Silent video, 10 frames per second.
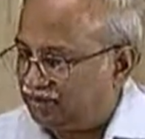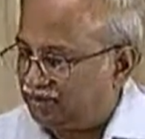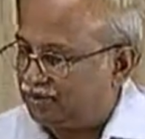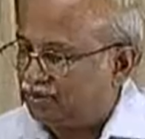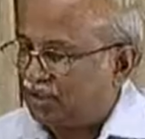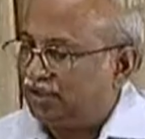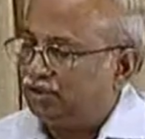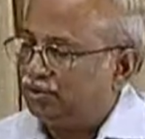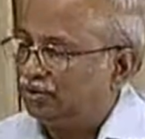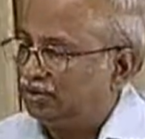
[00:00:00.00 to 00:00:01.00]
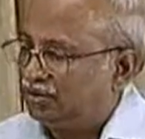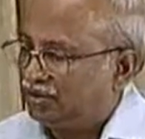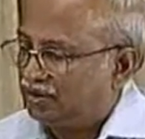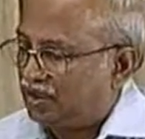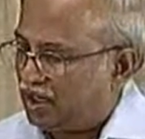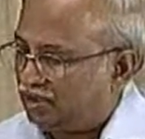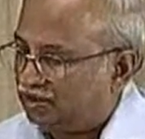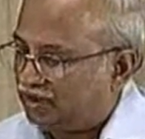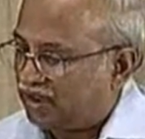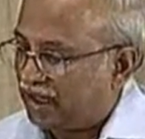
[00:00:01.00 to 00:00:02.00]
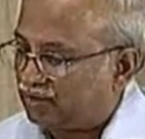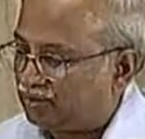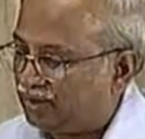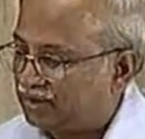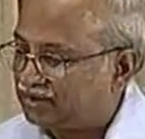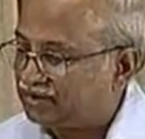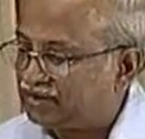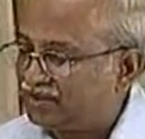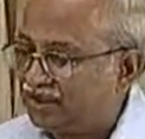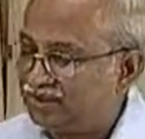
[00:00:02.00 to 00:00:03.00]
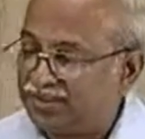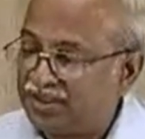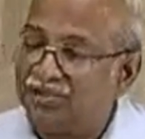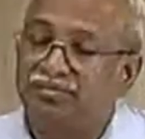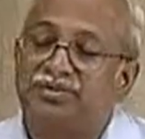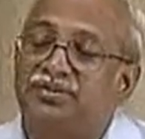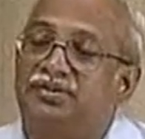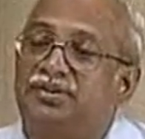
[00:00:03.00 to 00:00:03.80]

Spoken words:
to tell you how the calculations themselves